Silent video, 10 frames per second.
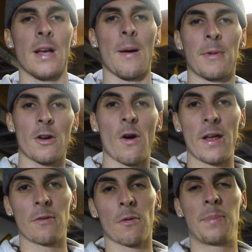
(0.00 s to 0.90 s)
I'm going to go
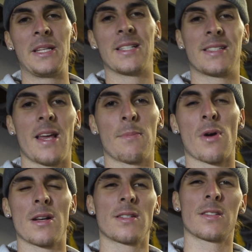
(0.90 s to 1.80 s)
ahead and repeat the same
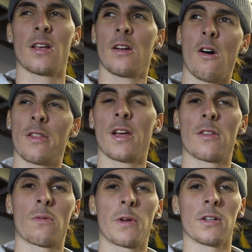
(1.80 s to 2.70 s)
process on all the
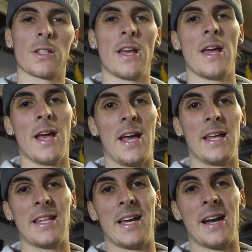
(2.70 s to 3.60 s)
other wheels,
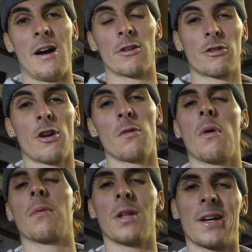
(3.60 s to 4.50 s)
and then I'll show you
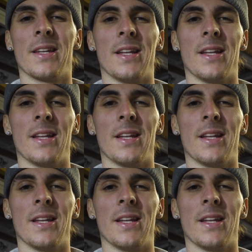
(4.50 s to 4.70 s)
what we're looking